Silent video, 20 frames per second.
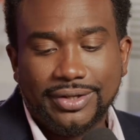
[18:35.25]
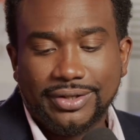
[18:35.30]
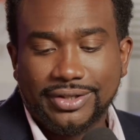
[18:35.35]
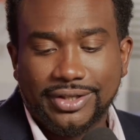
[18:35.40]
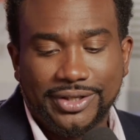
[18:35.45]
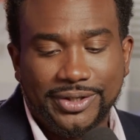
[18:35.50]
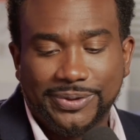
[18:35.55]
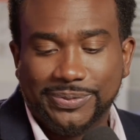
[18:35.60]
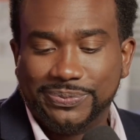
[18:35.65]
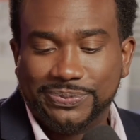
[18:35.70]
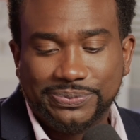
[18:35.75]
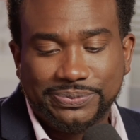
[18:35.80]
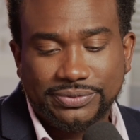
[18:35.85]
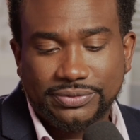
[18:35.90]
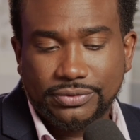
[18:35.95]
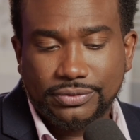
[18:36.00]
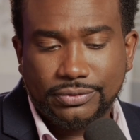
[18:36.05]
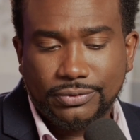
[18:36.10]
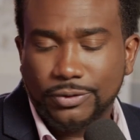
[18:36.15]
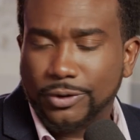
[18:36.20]
you know,
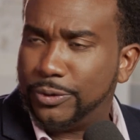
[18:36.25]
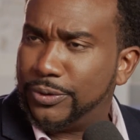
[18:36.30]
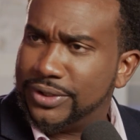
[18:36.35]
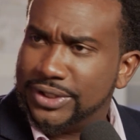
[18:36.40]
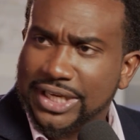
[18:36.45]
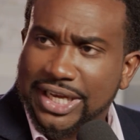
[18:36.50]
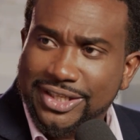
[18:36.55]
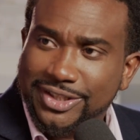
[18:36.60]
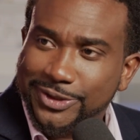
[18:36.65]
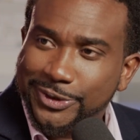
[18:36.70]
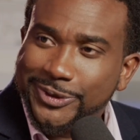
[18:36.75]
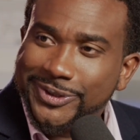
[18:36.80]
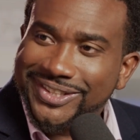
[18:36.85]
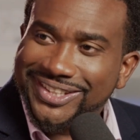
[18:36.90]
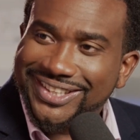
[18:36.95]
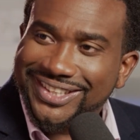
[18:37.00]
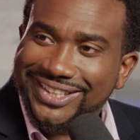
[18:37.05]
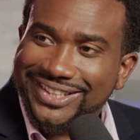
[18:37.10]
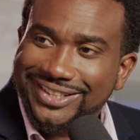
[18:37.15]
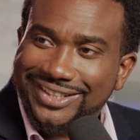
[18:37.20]
what would that do,
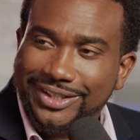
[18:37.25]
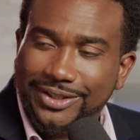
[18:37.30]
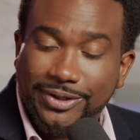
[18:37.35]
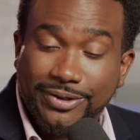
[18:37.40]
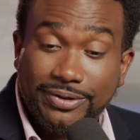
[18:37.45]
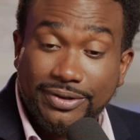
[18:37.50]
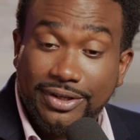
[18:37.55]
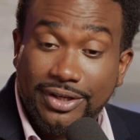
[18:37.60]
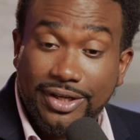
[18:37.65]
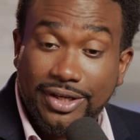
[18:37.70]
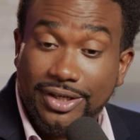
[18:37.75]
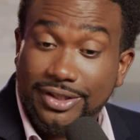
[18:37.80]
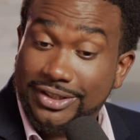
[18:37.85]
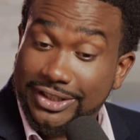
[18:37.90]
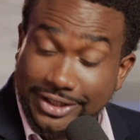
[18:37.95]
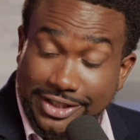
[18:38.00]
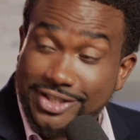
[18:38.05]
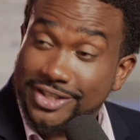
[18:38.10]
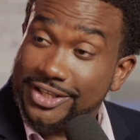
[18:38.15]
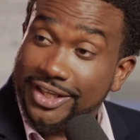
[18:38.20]
you know, uh, to
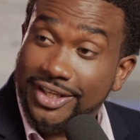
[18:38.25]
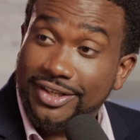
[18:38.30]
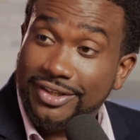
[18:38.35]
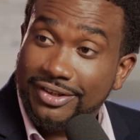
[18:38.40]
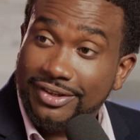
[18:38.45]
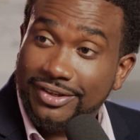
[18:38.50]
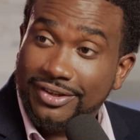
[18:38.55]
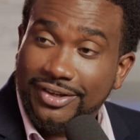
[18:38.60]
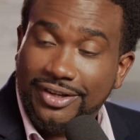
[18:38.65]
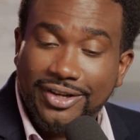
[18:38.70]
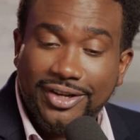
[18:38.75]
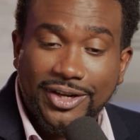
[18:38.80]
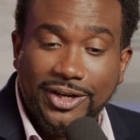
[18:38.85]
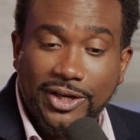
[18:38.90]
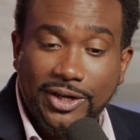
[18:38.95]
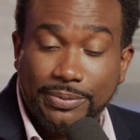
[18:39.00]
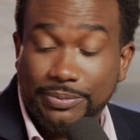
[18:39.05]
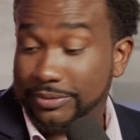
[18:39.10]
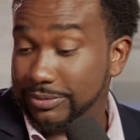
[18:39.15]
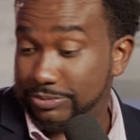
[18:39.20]
this day.
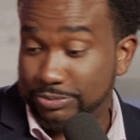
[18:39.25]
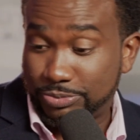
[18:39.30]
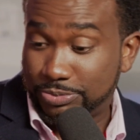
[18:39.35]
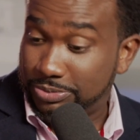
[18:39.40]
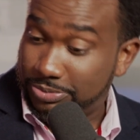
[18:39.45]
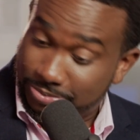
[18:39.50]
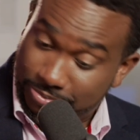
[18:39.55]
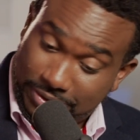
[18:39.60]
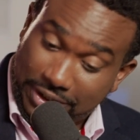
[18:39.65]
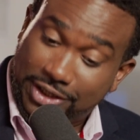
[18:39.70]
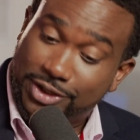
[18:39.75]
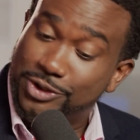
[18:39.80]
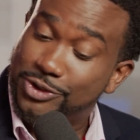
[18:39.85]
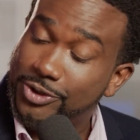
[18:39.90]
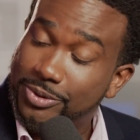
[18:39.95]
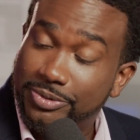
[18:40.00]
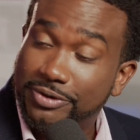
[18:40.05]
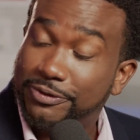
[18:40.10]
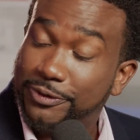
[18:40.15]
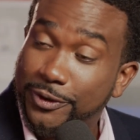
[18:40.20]
Um, like you saw
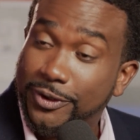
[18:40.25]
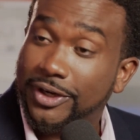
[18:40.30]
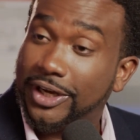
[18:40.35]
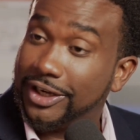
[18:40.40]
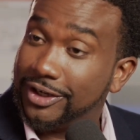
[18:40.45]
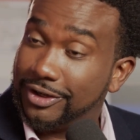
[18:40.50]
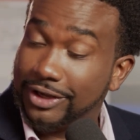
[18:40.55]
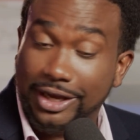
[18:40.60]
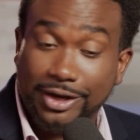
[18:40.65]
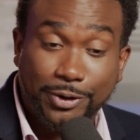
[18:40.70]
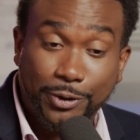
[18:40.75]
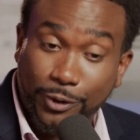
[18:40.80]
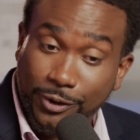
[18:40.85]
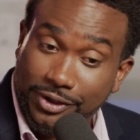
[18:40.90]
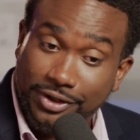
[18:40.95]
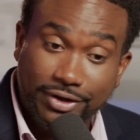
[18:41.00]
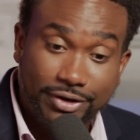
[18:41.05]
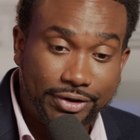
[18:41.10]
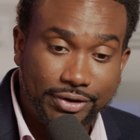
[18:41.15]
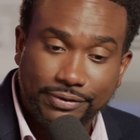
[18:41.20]
before, I, I
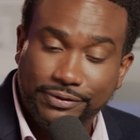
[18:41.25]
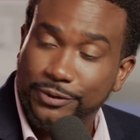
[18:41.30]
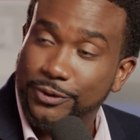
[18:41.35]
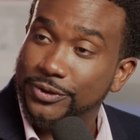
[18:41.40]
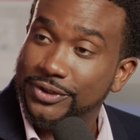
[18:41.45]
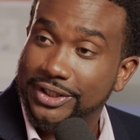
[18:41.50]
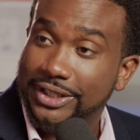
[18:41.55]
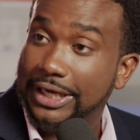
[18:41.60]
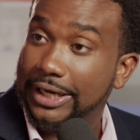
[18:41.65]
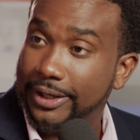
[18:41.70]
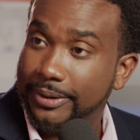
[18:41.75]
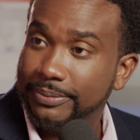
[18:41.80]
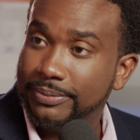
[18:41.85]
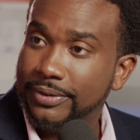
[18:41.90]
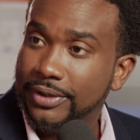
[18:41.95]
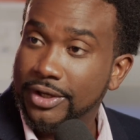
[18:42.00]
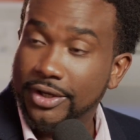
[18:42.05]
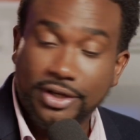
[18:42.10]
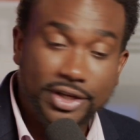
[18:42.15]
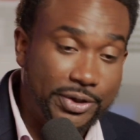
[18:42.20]
called on the phone to get him.
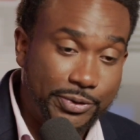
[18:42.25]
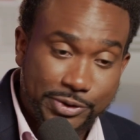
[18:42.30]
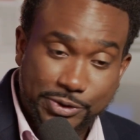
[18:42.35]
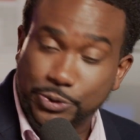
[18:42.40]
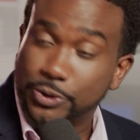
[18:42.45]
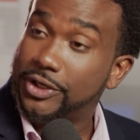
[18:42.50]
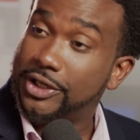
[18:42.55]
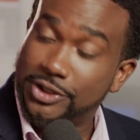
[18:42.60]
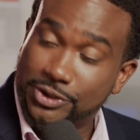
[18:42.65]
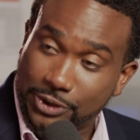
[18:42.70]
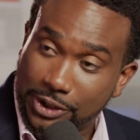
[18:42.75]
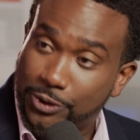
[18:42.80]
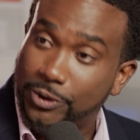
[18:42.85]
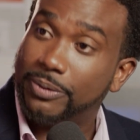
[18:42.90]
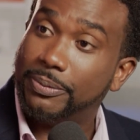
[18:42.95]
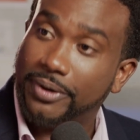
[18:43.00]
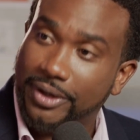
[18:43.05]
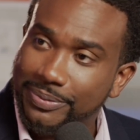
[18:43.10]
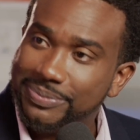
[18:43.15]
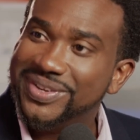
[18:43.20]
He was working, so I called
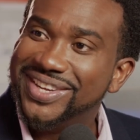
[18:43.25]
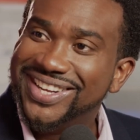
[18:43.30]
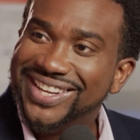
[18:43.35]
mom.